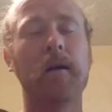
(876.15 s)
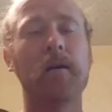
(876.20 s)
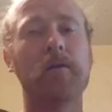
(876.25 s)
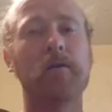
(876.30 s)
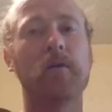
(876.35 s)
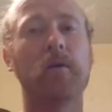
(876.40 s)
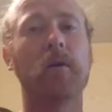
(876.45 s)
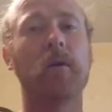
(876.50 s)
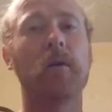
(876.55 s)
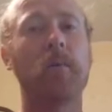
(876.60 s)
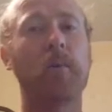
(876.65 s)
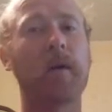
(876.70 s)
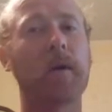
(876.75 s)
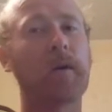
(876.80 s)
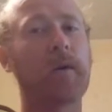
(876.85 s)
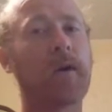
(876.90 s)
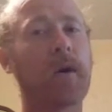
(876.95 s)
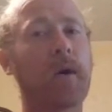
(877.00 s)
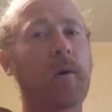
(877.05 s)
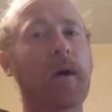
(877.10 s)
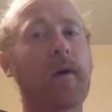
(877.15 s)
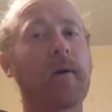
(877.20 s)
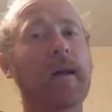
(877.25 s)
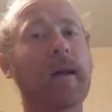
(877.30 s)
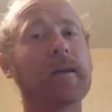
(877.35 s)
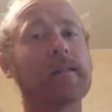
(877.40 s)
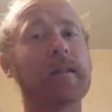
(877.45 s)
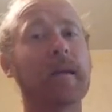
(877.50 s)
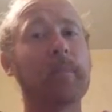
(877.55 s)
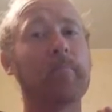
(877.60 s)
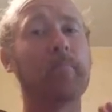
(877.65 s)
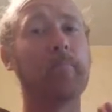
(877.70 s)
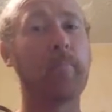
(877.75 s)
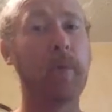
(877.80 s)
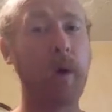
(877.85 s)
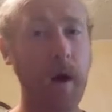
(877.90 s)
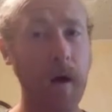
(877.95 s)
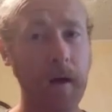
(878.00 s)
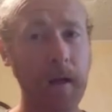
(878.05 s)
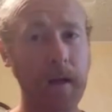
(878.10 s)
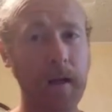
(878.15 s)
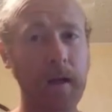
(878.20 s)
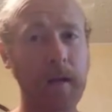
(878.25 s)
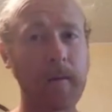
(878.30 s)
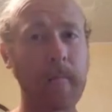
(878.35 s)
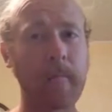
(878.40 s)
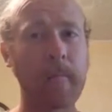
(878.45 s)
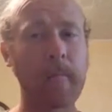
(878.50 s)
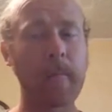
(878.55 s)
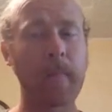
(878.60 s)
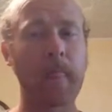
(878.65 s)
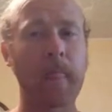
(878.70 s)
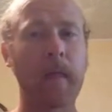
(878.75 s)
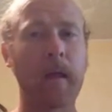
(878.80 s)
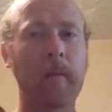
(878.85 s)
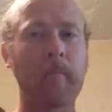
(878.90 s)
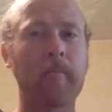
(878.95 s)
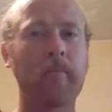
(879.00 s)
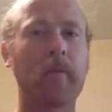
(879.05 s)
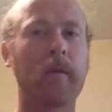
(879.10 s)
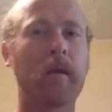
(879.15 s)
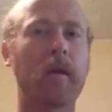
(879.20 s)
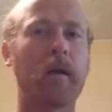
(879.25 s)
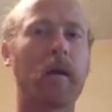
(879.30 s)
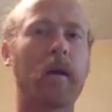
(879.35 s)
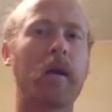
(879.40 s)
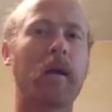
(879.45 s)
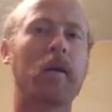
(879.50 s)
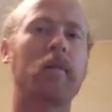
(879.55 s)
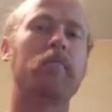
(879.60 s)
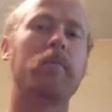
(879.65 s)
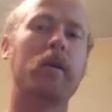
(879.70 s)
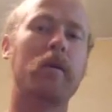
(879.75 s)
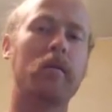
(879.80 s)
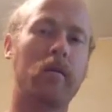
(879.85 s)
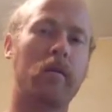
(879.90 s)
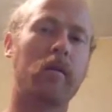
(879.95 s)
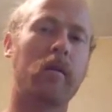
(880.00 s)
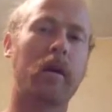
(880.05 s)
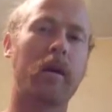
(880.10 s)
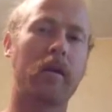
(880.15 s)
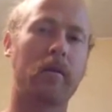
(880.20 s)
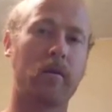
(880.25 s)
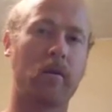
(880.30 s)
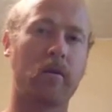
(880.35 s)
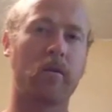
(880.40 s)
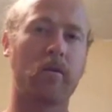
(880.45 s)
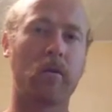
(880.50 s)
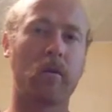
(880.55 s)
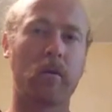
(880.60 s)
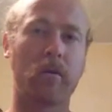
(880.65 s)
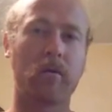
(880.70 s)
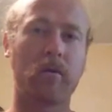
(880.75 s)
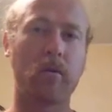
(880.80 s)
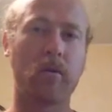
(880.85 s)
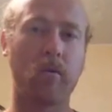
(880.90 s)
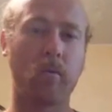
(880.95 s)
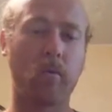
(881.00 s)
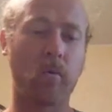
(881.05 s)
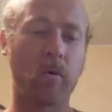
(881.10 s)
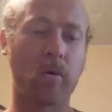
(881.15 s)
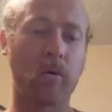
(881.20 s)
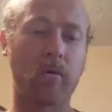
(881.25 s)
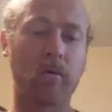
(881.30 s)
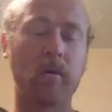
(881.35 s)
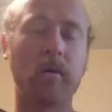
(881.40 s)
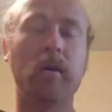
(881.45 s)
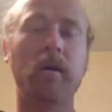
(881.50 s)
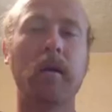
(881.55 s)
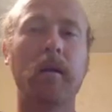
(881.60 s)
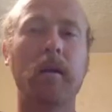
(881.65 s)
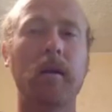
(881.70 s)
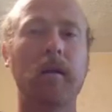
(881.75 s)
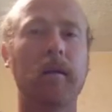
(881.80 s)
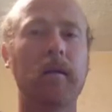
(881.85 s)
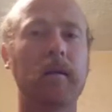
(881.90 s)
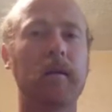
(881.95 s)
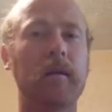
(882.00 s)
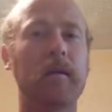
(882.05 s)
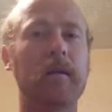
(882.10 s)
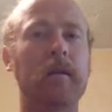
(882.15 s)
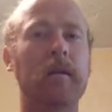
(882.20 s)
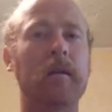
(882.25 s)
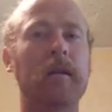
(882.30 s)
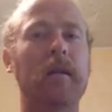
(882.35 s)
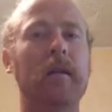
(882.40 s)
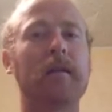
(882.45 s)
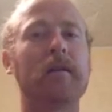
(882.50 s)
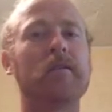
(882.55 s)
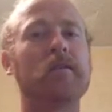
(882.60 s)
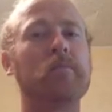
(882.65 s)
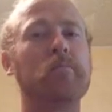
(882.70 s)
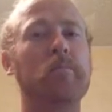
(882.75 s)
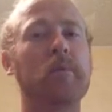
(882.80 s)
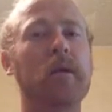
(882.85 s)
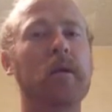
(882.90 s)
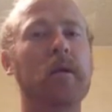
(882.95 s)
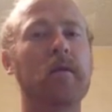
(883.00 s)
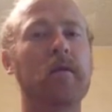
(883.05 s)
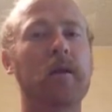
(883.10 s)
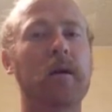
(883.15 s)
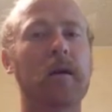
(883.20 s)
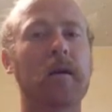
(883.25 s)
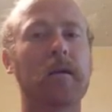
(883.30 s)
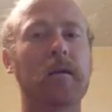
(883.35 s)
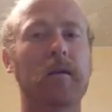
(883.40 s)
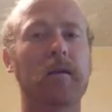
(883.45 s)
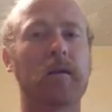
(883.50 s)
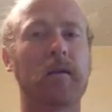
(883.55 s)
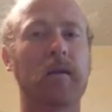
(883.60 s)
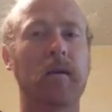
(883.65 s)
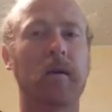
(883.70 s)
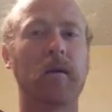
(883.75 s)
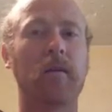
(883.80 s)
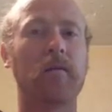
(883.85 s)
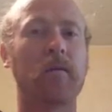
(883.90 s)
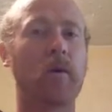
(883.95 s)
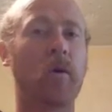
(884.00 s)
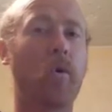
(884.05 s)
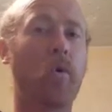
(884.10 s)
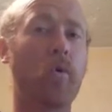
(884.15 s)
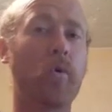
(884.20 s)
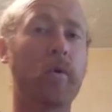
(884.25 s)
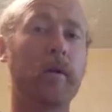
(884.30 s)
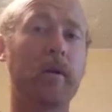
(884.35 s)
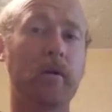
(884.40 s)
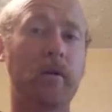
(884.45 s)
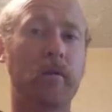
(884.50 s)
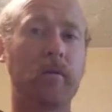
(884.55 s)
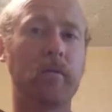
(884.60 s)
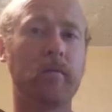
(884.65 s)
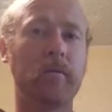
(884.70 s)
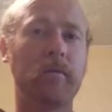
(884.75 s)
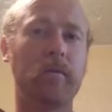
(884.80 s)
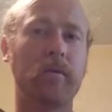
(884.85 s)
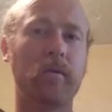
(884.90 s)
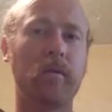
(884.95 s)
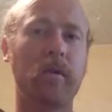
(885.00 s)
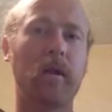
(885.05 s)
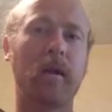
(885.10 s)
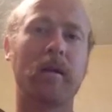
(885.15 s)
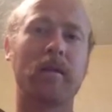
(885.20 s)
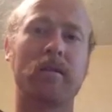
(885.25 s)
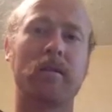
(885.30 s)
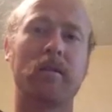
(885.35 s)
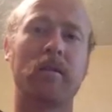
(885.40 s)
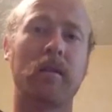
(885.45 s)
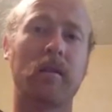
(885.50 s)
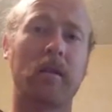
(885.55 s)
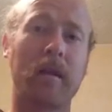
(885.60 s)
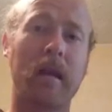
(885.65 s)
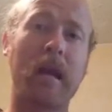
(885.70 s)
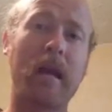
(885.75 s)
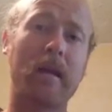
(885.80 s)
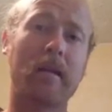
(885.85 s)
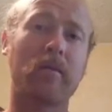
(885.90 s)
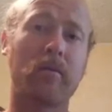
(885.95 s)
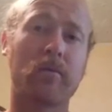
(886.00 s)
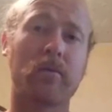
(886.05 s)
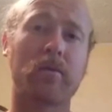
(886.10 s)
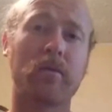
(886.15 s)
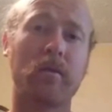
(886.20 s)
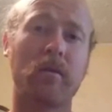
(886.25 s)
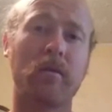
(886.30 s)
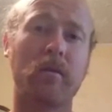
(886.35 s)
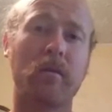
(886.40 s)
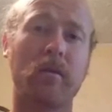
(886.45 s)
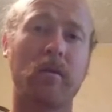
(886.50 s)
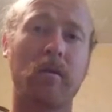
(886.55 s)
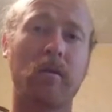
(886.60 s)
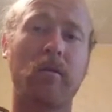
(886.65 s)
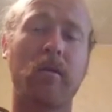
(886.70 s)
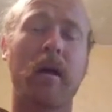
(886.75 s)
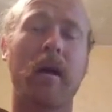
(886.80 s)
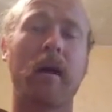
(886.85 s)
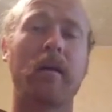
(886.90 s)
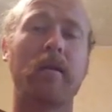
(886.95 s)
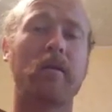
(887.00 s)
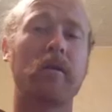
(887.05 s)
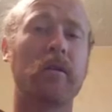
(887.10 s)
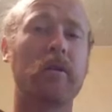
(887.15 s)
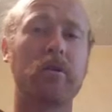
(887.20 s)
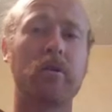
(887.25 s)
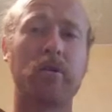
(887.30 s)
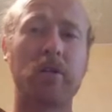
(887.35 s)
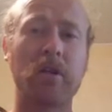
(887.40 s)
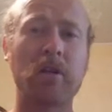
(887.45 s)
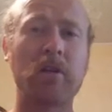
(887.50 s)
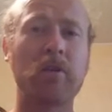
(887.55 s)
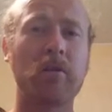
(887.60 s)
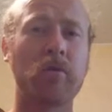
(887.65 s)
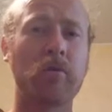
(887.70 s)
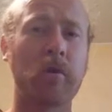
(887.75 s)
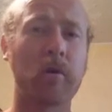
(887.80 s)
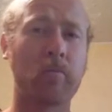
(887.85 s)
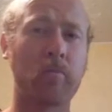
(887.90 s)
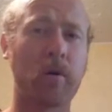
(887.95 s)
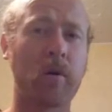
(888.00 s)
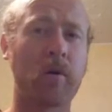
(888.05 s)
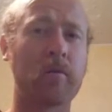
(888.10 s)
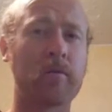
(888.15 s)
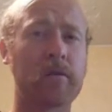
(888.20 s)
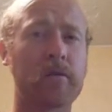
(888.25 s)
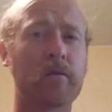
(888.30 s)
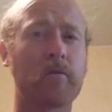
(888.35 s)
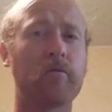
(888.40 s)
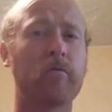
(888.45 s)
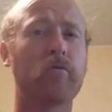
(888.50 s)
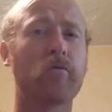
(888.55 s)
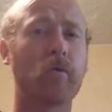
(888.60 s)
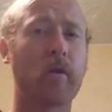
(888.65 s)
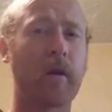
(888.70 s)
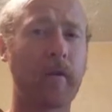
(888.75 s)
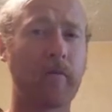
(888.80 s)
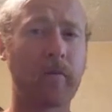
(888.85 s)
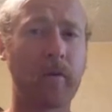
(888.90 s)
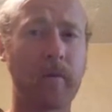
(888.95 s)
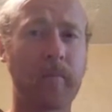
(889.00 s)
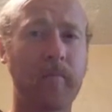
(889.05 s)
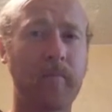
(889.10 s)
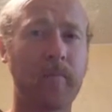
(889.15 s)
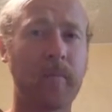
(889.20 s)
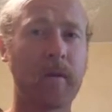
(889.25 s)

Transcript: so that we can go out as a body and be the light to the to the world let us be that uh, the oil as in the candles that continually burns forever